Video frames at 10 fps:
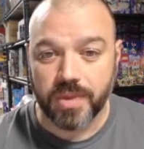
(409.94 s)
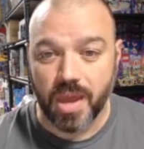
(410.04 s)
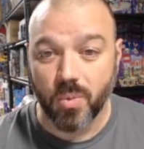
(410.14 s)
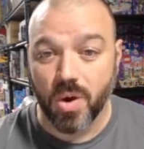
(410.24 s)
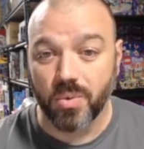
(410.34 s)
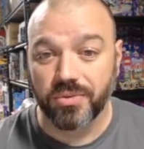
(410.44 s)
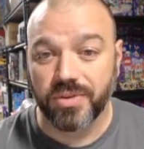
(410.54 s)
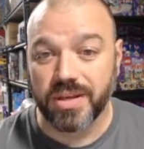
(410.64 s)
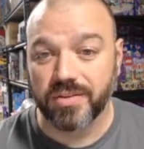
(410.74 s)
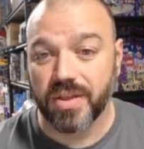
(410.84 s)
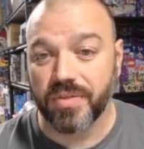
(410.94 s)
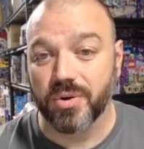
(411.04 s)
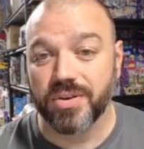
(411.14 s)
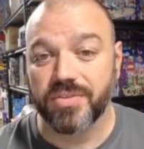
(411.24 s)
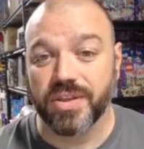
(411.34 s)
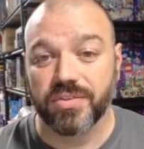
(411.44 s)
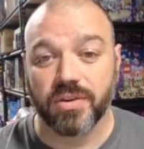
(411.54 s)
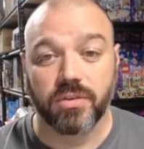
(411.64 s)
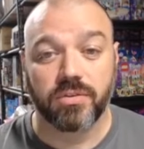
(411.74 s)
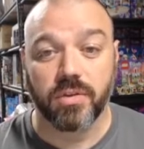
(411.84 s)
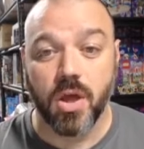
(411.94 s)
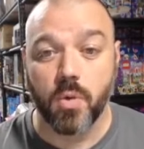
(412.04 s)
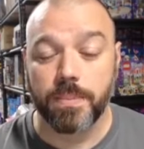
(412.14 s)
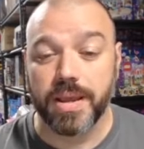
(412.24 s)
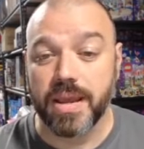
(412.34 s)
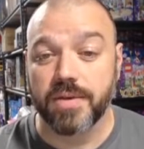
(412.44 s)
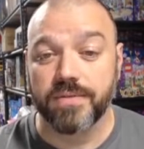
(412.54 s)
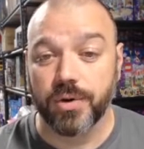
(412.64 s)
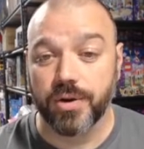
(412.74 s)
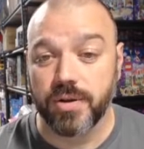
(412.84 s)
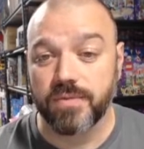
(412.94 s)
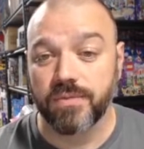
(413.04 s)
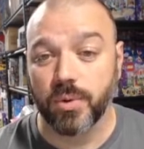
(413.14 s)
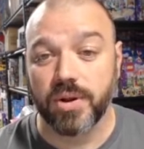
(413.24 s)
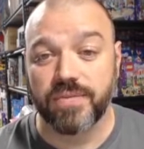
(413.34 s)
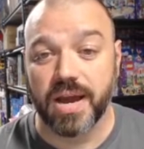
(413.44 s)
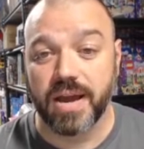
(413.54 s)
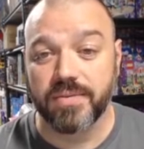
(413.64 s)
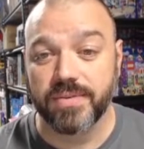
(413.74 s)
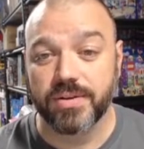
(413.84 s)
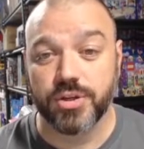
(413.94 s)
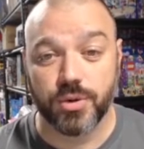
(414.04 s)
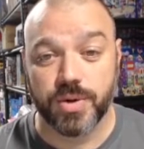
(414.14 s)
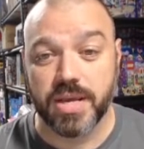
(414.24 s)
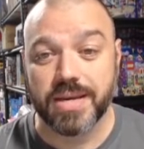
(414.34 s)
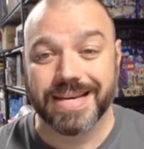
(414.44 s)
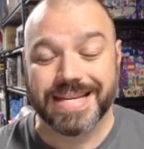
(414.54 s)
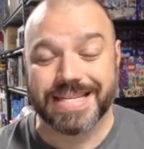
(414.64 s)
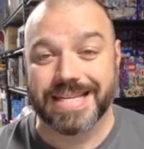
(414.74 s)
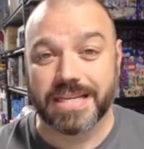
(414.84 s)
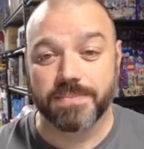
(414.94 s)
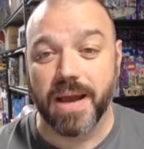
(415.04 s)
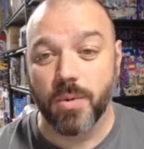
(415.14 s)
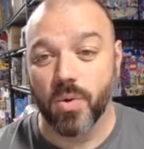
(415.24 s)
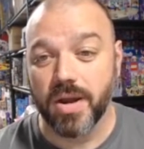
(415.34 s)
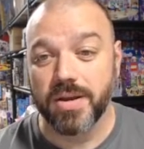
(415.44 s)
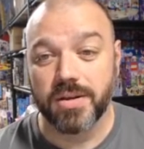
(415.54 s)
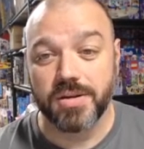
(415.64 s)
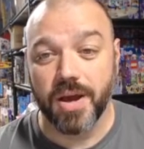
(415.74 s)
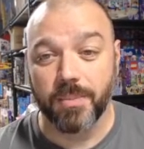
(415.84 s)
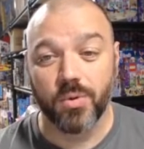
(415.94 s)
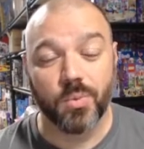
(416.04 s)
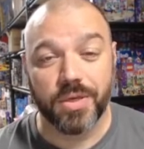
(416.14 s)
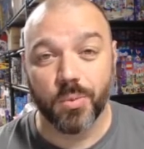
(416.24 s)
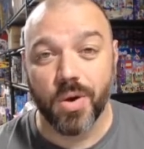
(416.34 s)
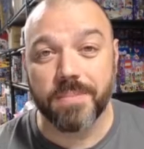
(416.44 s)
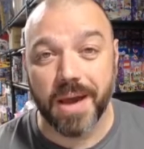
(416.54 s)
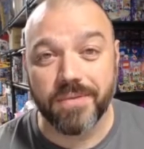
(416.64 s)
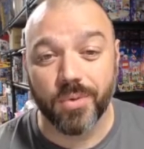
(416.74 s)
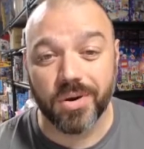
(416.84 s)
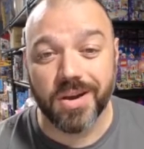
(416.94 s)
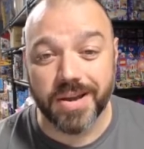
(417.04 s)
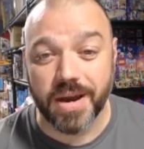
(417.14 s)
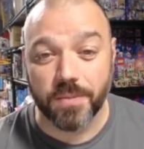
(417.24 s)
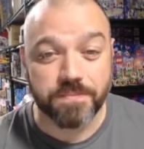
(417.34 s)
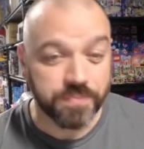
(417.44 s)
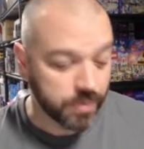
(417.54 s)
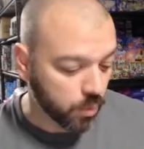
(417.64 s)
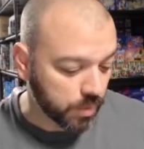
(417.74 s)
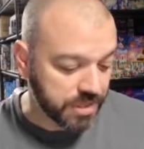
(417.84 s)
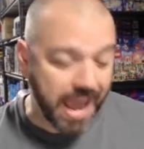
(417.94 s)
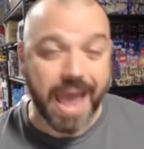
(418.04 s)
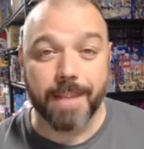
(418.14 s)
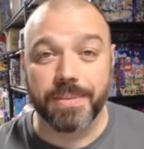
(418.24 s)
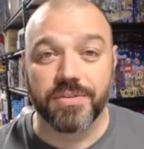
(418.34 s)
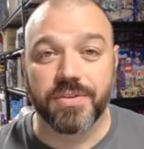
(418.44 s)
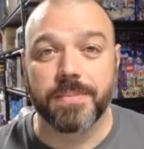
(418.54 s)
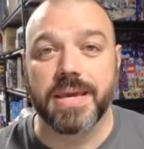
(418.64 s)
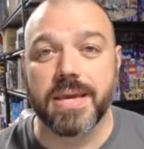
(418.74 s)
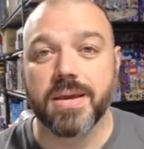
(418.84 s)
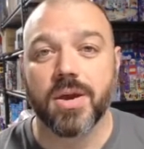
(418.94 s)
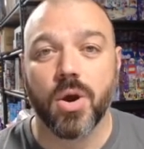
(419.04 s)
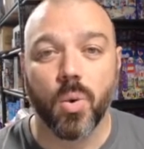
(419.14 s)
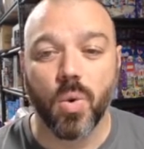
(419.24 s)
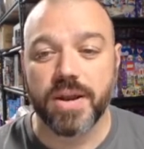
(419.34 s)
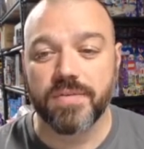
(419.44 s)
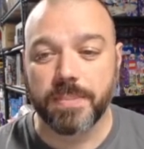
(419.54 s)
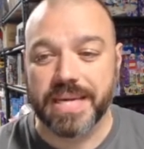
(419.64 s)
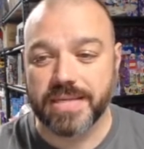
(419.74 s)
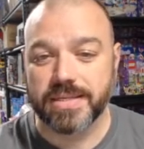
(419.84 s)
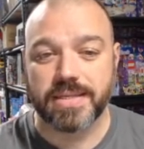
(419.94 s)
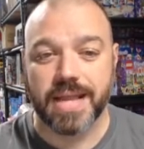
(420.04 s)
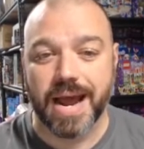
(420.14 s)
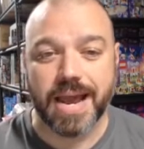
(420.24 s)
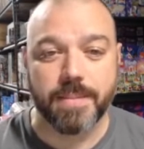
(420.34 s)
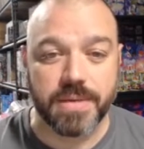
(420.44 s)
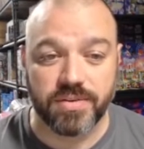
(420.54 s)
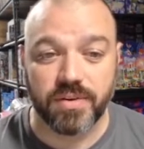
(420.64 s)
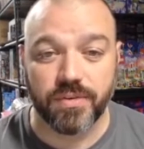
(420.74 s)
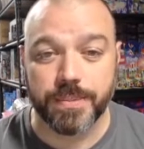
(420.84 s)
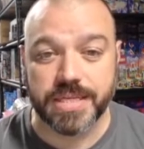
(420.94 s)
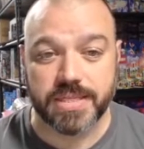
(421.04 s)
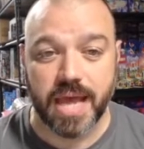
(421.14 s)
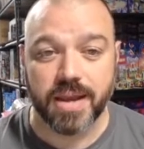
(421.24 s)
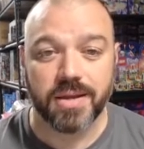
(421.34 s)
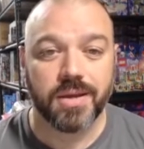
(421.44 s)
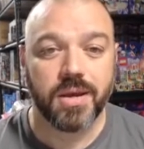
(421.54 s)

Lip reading: And what we'll see is that there is this slope inverted 45 degree 6x1 double with 1x4 cutout, which happens to be one of the pieces that I am missing from this set.